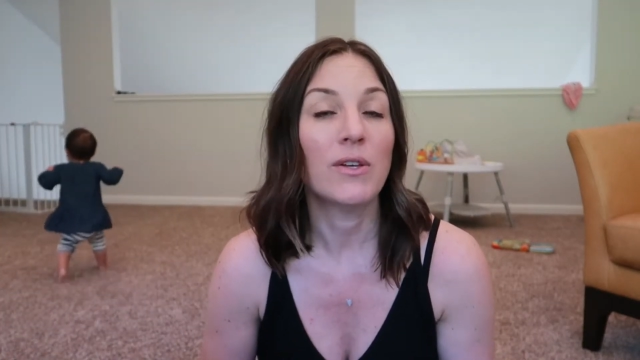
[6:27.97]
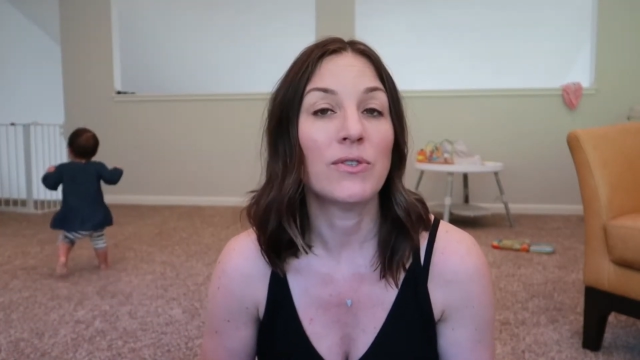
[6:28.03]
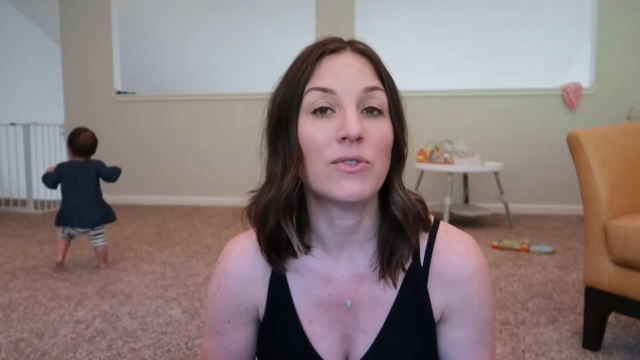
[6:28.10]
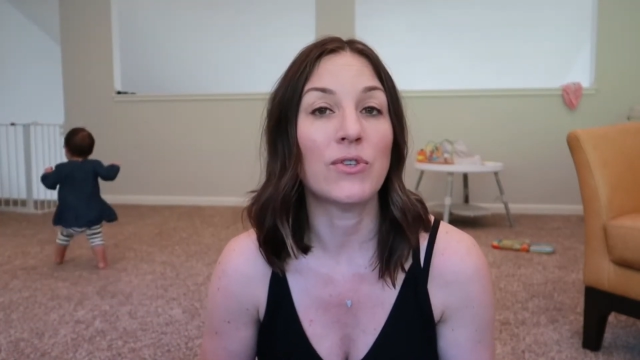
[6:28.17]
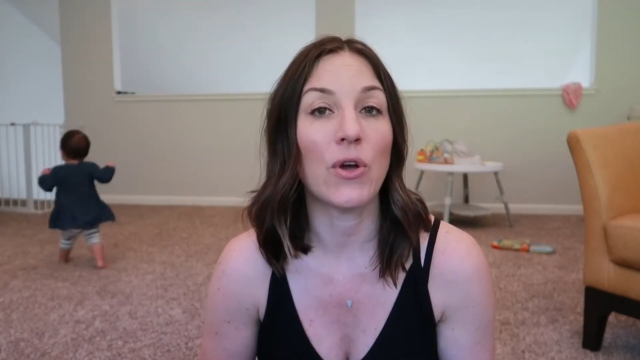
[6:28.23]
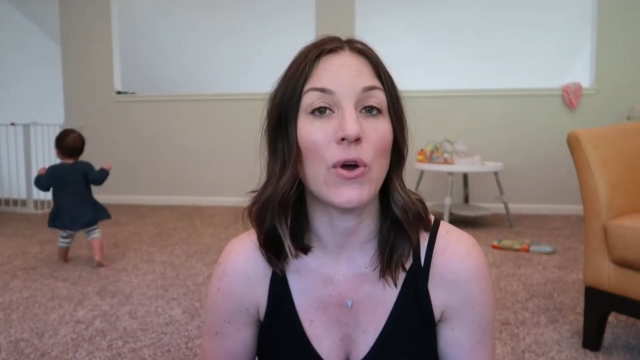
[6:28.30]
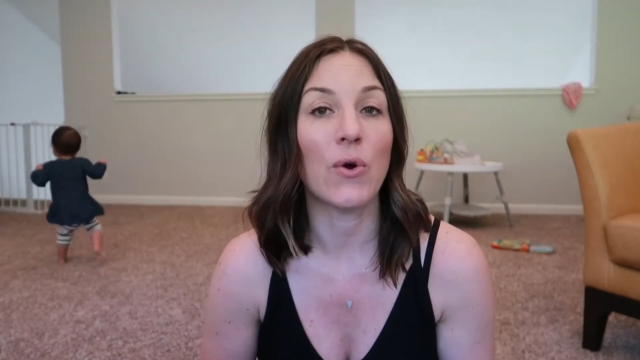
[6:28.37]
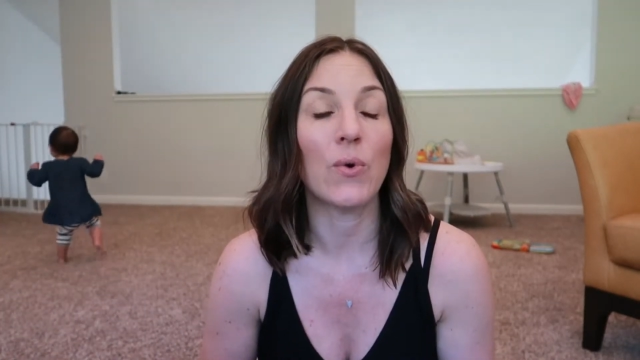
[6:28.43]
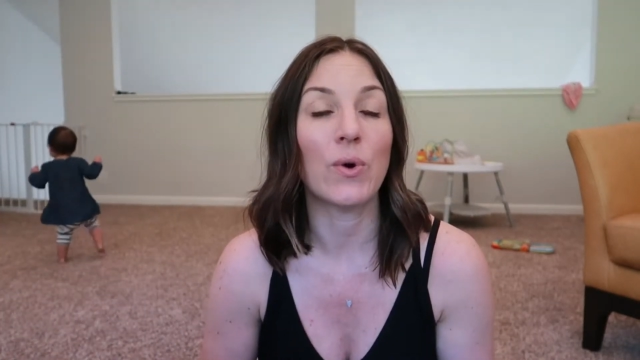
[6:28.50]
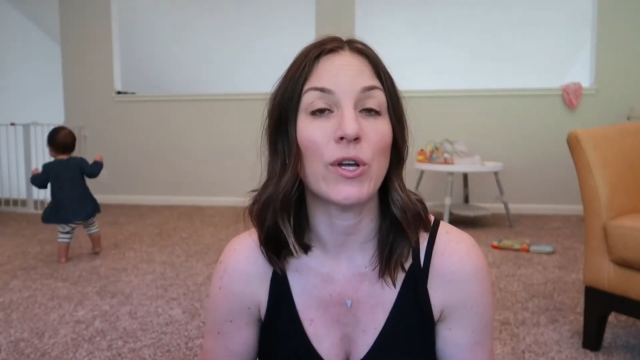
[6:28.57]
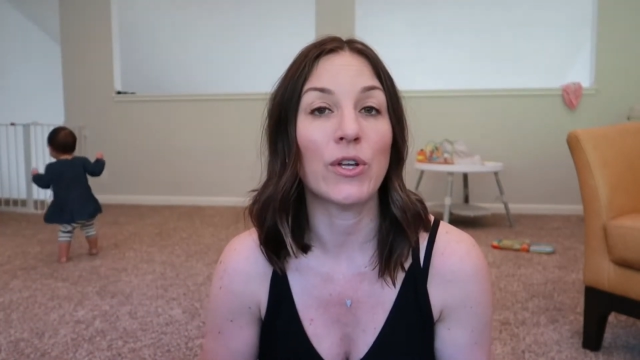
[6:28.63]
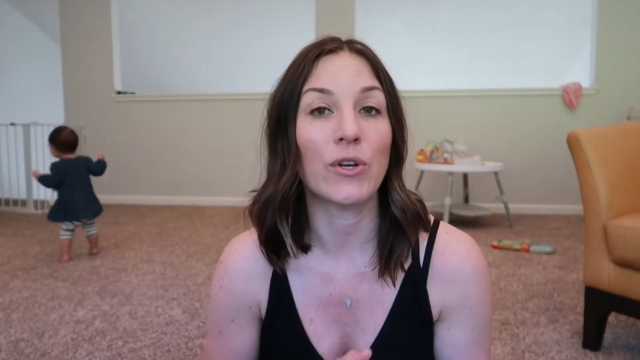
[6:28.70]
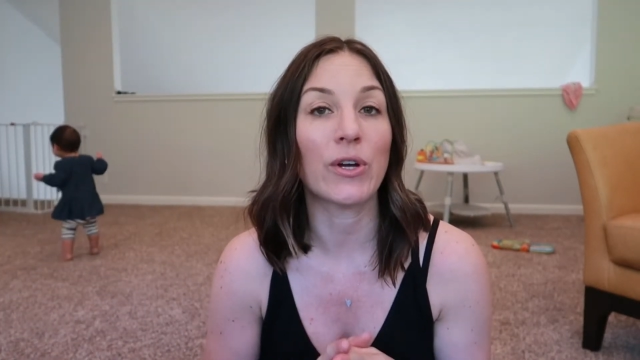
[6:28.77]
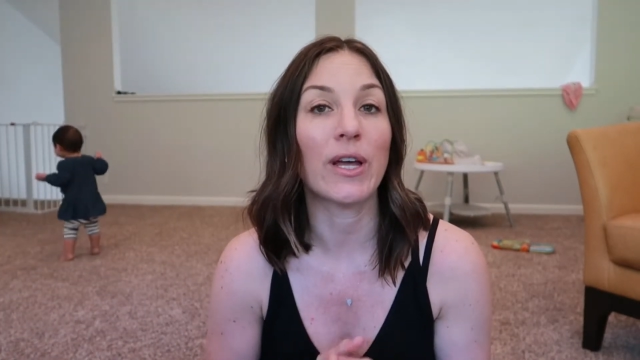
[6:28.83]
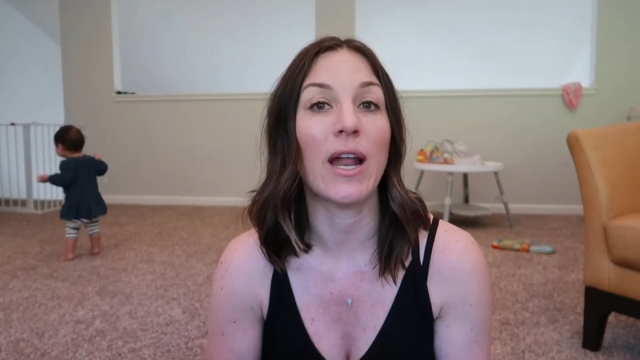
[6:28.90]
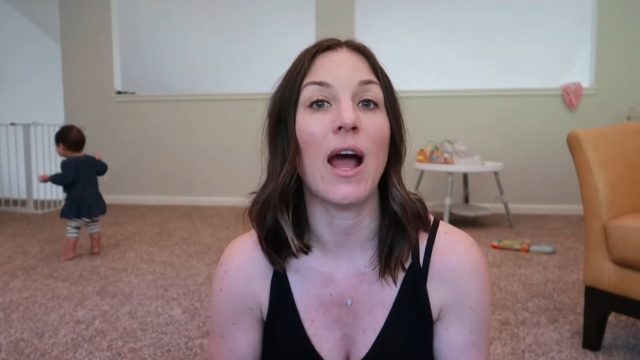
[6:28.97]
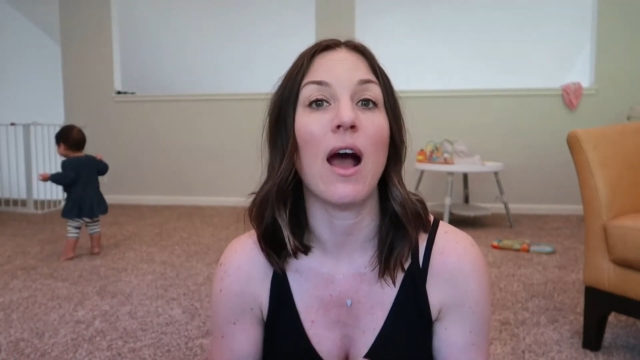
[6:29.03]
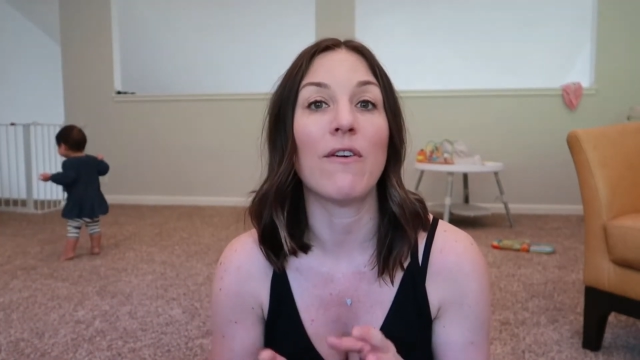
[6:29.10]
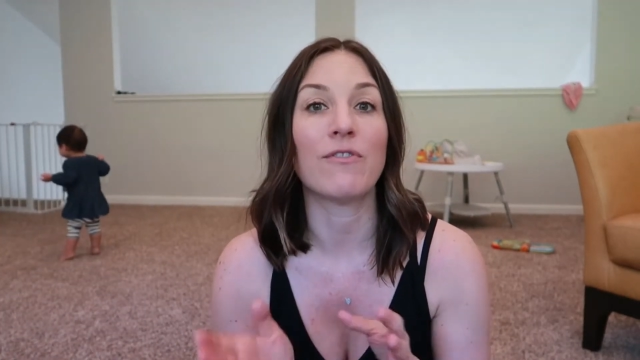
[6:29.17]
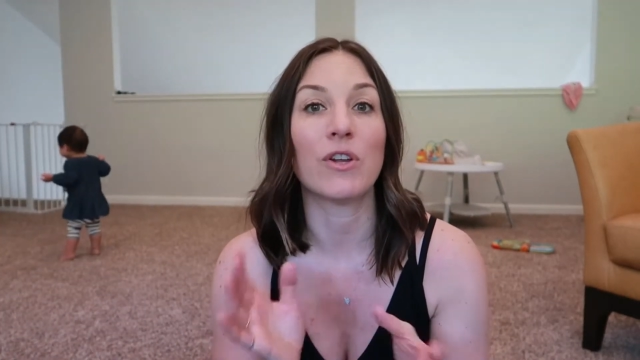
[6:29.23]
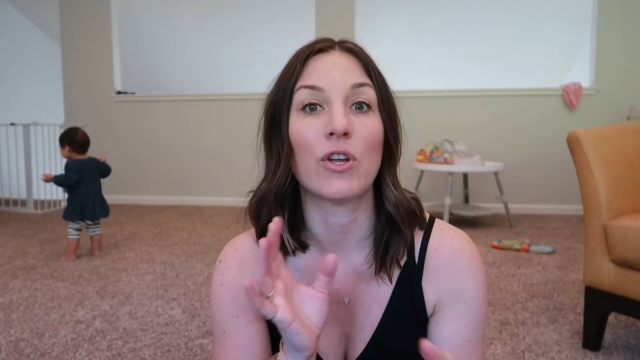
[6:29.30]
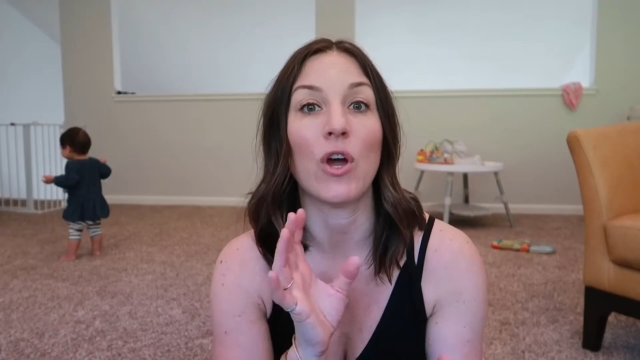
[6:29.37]
So you're gonna
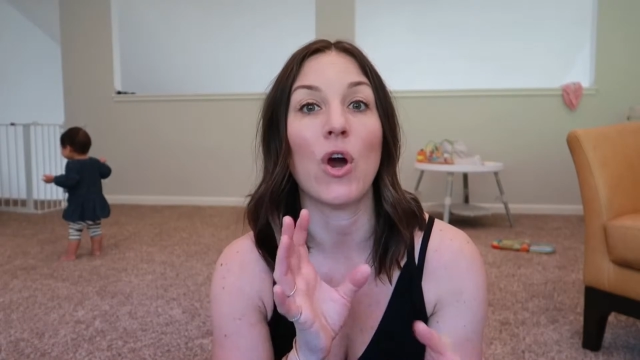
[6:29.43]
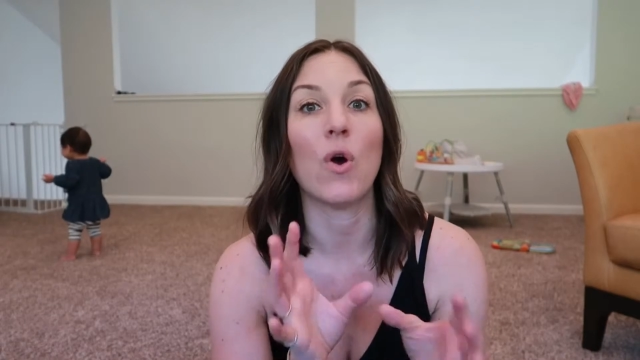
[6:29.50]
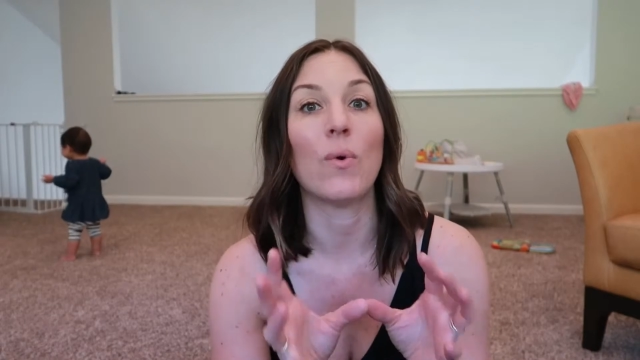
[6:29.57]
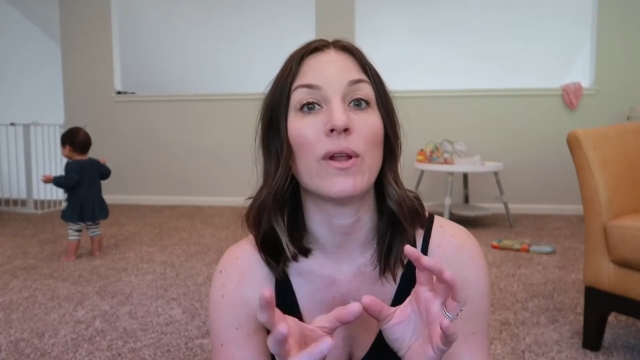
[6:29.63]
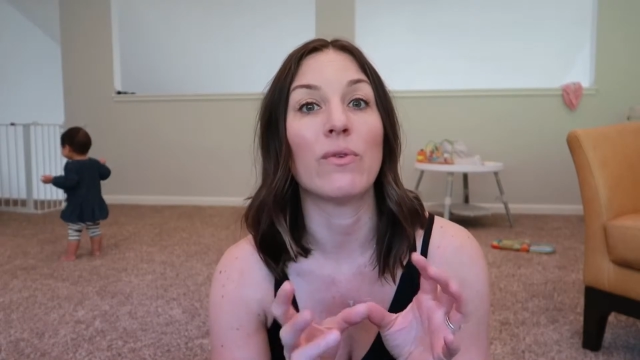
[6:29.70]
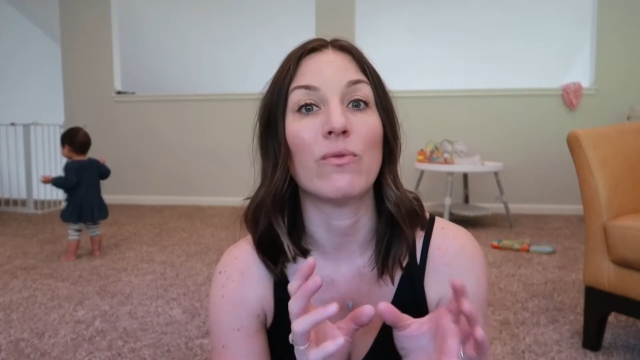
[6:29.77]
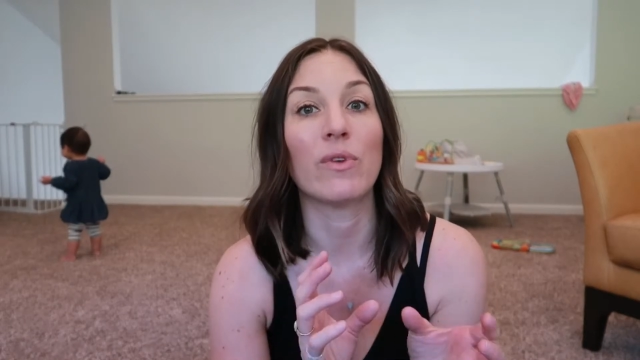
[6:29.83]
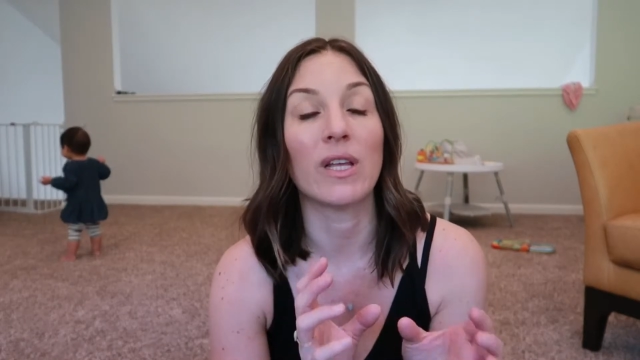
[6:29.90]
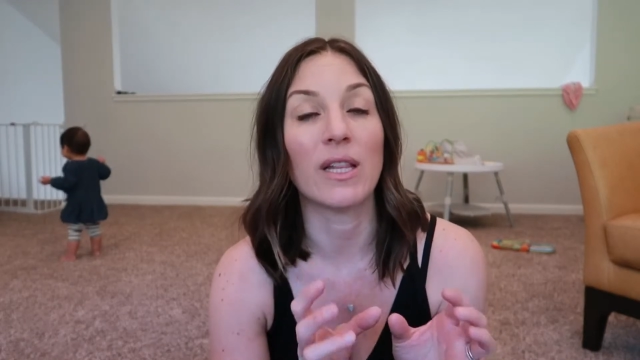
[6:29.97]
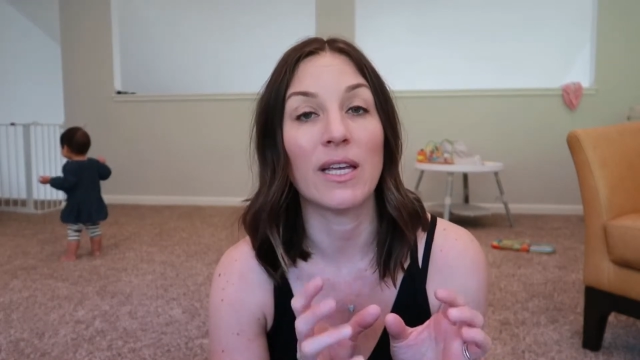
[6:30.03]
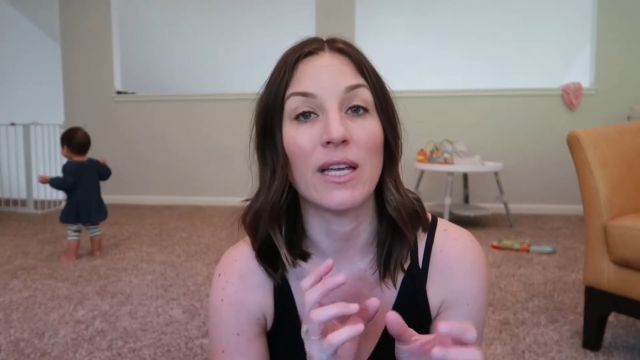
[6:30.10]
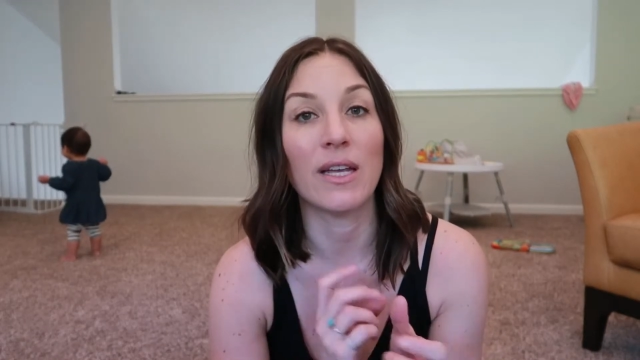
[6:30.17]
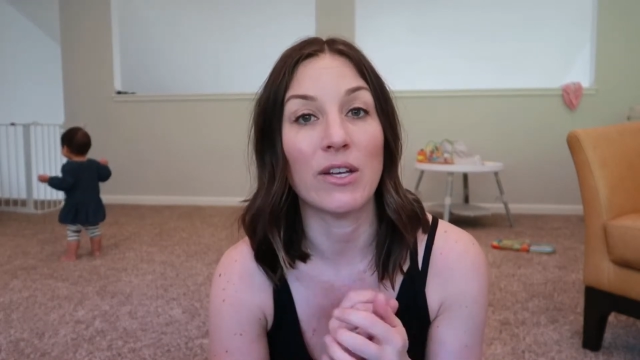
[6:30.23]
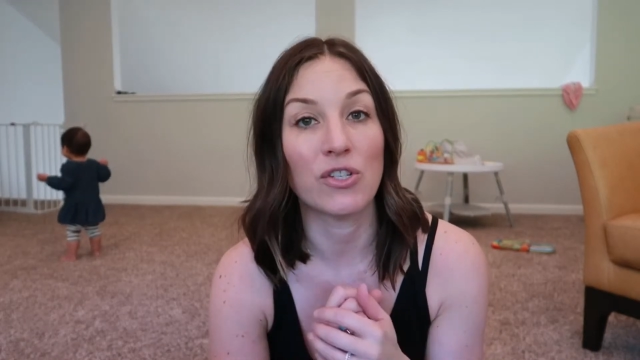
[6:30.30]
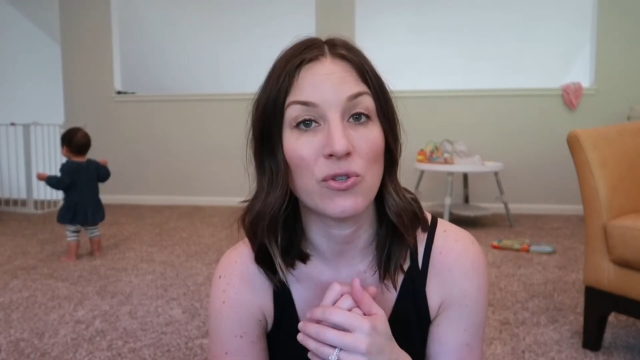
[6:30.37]
have to go and really